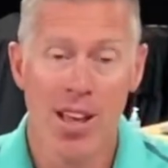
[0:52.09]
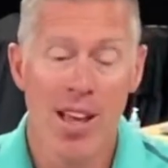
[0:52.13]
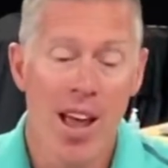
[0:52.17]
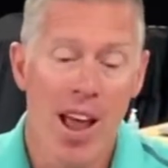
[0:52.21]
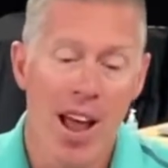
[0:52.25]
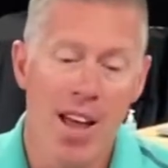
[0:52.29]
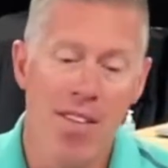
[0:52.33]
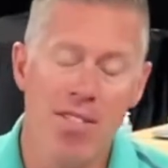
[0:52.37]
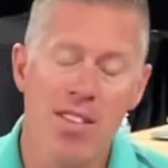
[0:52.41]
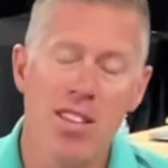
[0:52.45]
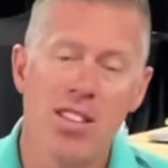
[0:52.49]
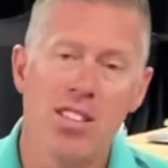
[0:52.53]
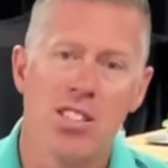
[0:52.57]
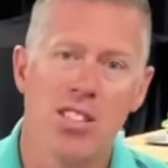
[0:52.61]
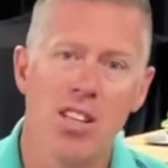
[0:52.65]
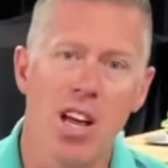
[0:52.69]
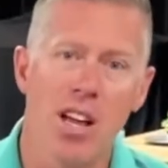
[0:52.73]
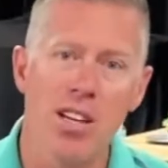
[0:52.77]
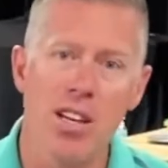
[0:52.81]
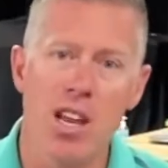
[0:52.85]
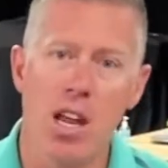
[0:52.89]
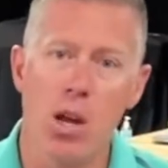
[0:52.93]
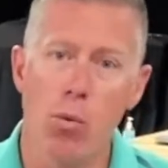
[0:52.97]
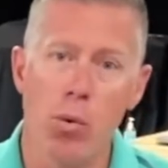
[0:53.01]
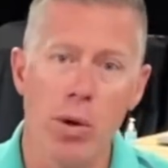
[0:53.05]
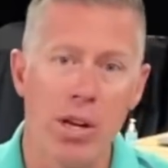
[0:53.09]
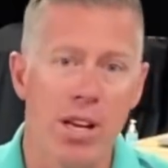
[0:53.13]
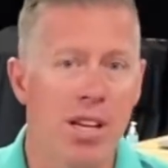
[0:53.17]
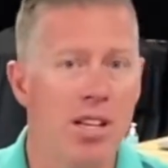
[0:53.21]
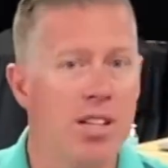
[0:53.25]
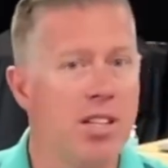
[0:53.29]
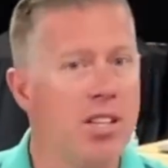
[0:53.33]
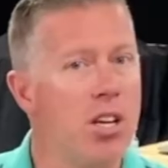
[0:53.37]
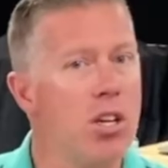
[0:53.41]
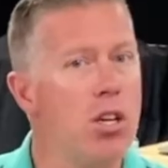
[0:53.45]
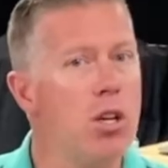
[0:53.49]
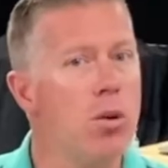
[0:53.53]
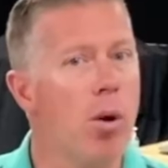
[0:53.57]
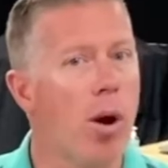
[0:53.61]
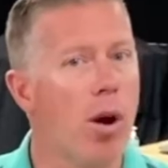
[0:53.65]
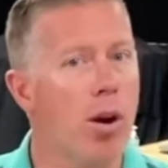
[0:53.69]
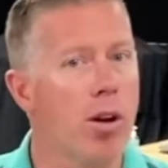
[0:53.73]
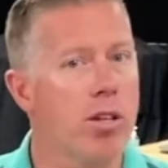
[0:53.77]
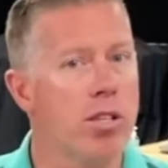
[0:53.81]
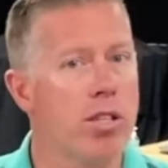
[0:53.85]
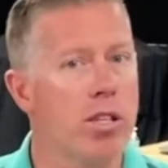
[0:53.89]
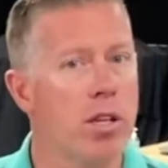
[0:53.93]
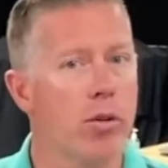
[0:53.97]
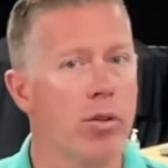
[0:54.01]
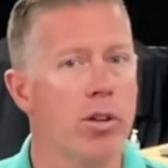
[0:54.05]
And this Sunday, we continue our
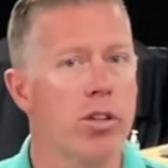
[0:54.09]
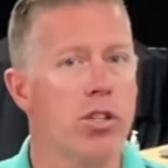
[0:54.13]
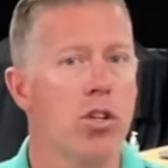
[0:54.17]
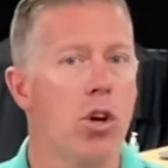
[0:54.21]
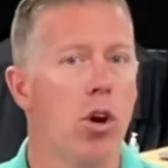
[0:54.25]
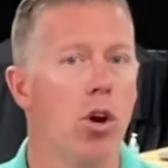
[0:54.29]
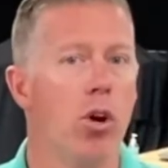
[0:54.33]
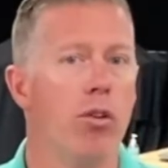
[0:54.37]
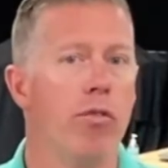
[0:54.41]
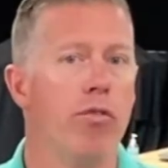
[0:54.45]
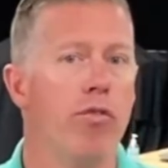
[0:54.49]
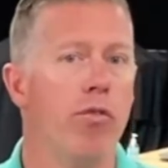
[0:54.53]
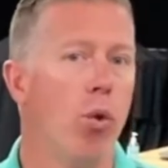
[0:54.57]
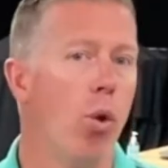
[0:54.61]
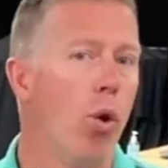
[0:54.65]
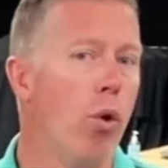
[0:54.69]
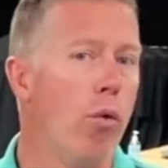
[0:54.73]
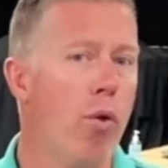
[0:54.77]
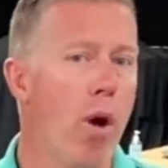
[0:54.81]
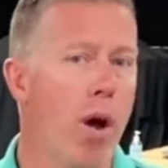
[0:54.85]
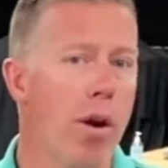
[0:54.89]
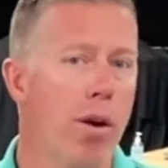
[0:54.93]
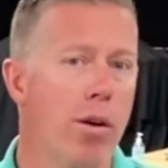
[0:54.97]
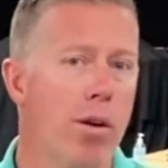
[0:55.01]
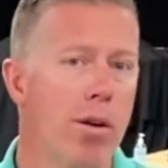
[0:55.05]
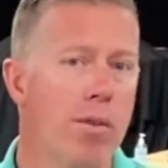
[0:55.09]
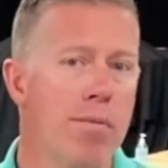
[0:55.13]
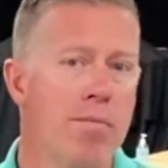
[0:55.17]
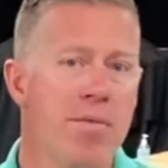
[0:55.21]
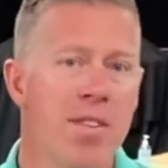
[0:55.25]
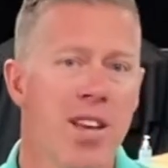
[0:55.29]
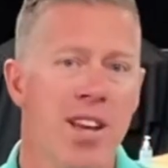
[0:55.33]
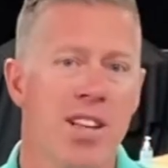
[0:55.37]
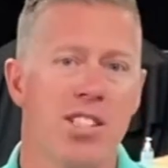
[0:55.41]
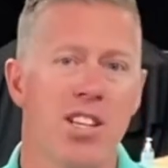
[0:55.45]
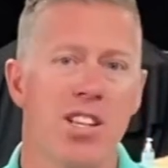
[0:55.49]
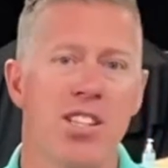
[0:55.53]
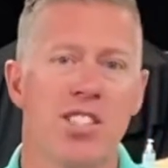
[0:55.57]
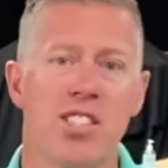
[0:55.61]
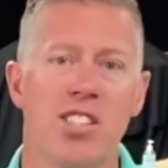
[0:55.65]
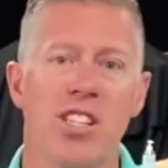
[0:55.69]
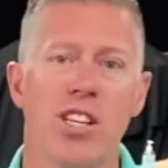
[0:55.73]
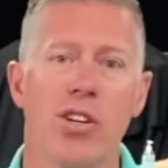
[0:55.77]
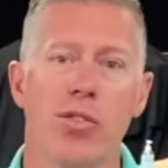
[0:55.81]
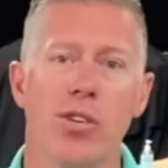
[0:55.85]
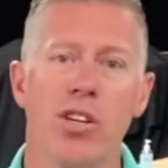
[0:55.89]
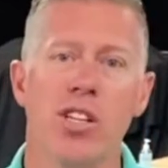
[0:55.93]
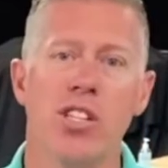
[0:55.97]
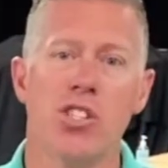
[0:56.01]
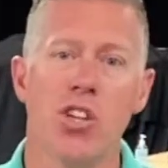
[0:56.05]
series called Forerunner. It's a
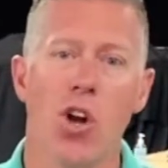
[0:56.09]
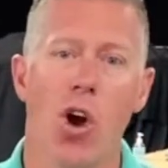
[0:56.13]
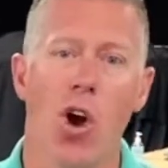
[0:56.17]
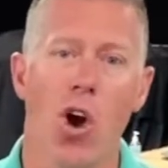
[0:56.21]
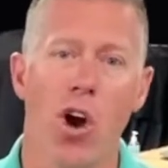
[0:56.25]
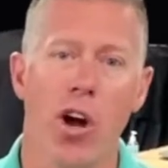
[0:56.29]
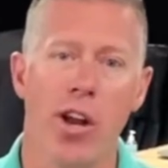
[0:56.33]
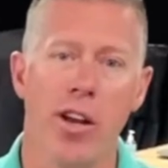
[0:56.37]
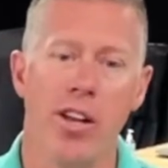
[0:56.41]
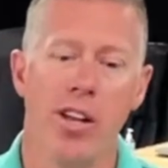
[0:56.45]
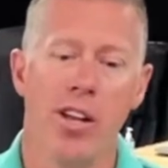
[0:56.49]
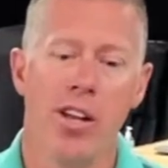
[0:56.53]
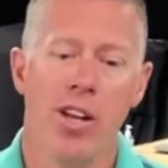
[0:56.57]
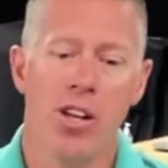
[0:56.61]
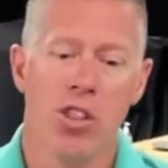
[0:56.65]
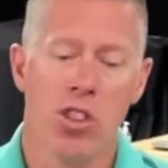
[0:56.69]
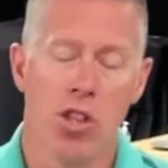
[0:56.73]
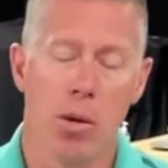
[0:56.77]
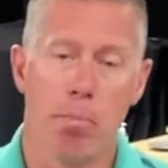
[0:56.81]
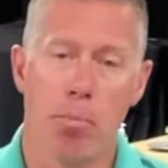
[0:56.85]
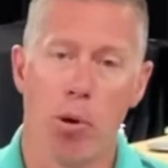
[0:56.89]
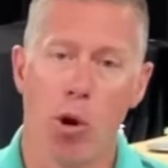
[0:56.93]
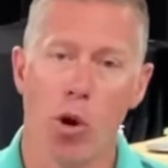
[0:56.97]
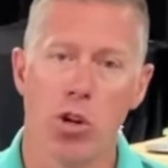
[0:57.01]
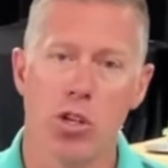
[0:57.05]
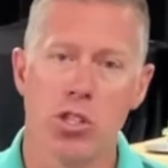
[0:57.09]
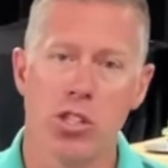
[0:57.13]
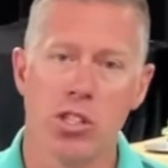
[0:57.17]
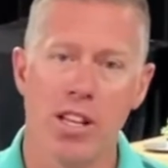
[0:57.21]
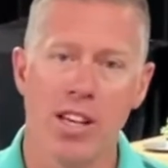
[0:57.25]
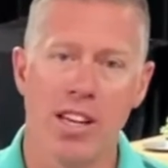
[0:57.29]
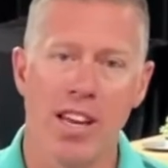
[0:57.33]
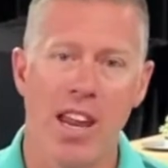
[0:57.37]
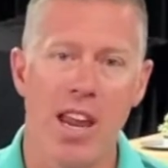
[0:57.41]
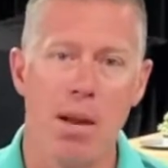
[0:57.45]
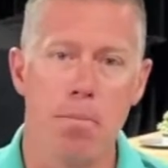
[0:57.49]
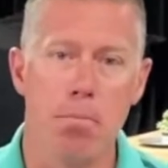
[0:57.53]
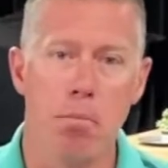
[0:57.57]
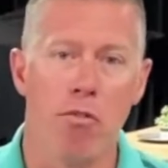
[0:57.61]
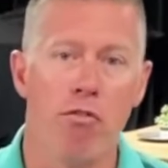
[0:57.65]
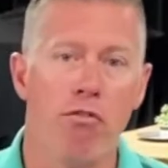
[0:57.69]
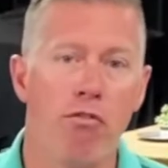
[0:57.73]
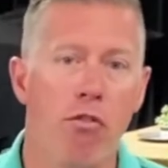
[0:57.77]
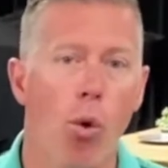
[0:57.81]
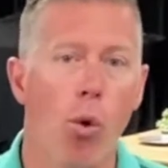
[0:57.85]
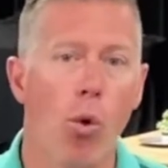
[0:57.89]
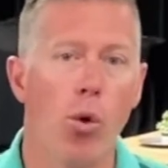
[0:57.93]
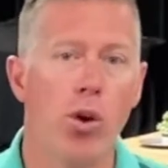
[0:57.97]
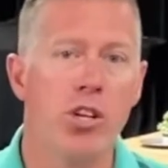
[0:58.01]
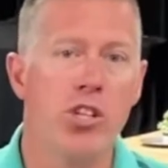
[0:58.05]
series on the person that came
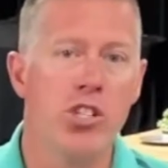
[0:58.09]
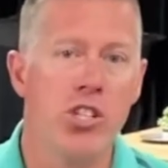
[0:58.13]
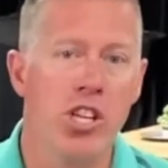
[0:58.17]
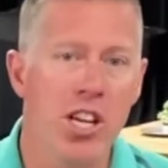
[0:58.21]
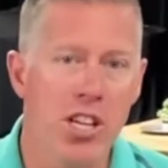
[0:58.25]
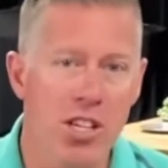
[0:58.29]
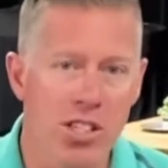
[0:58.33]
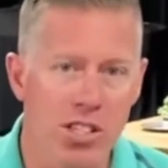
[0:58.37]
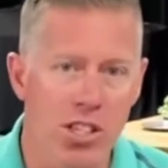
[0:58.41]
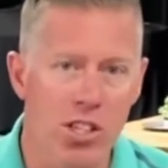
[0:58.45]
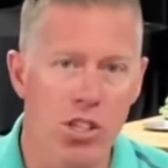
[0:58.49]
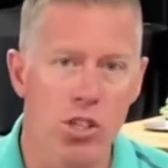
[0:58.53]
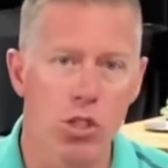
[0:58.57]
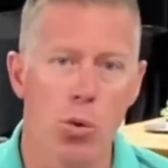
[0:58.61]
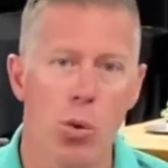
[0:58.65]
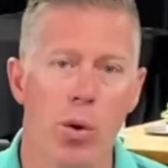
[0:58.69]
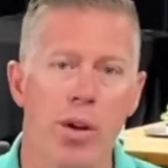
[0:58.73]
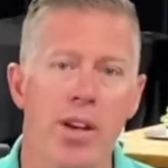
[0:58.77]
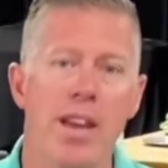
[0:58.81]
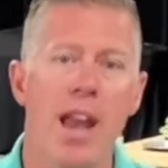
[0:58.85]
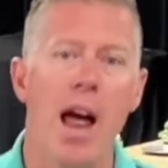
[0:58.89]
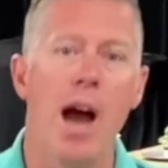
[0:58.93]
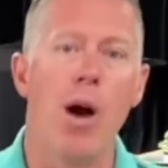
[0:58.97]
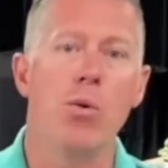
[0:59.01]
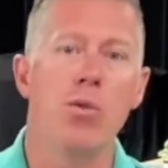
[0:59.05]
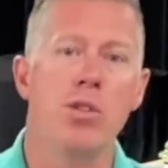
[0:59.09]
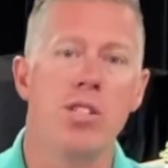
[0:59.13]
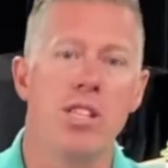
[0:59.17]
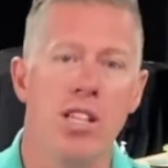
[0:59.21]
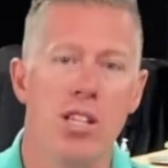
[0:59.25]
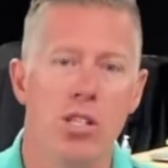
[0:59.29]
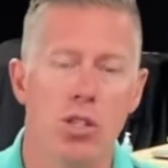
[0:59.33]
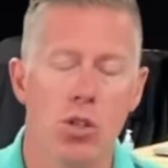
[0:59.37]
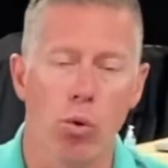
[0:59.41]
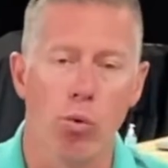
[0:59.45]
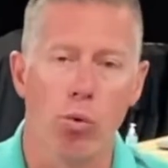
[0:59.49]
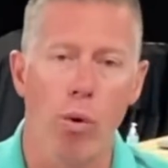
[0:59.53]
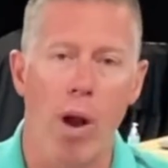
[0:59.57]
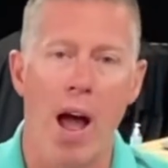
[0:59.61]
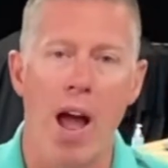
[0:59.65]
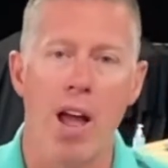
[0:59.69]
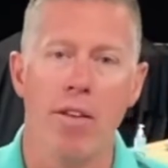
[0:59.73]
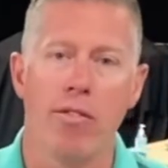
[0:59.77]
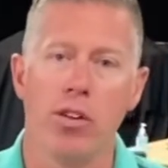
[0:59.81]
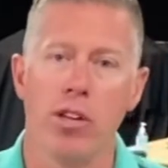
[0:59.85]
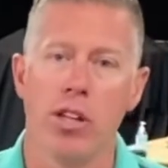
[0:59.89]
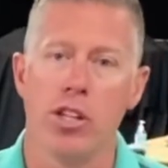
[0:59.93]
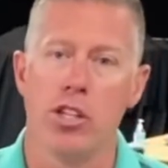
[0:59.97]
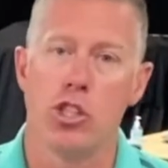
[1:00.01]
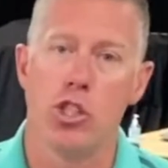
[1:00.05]
before Jesus to announce his
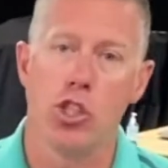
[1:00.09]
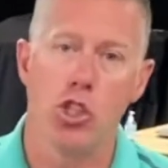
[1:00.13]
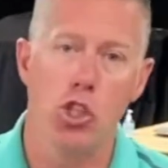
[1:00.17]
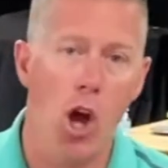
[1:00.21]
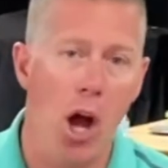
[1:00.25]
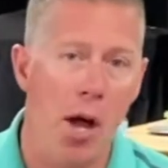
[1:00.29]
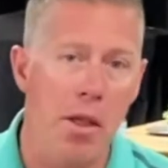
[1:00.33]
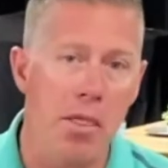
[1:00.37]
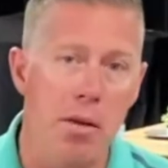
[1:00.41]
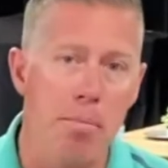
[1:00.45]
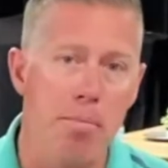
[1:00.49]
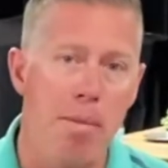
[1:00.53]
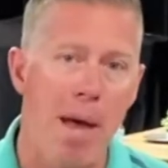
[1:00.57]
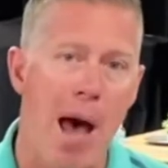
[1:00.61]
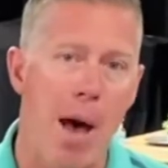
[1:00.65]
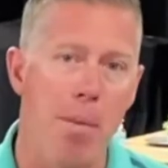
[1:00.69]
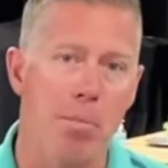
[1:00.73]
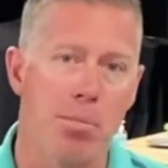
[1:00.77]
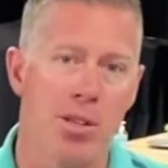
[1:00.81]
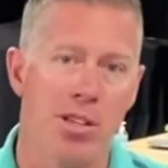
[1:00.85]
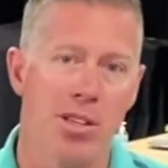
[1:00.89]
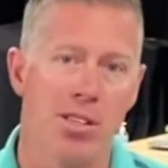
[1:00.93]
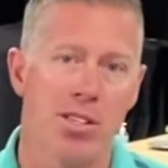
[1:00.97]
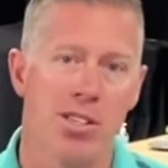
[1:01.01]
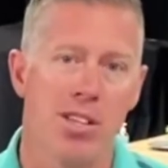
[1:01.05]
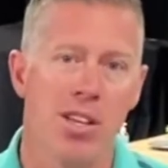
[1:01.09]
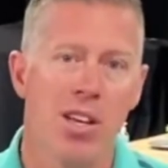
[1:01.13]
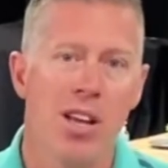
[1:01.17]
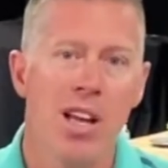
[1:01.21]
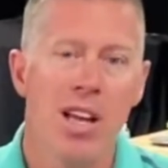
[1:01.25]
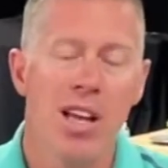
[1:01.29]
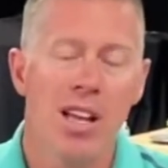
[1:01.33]
arrival. It's John the Baptist.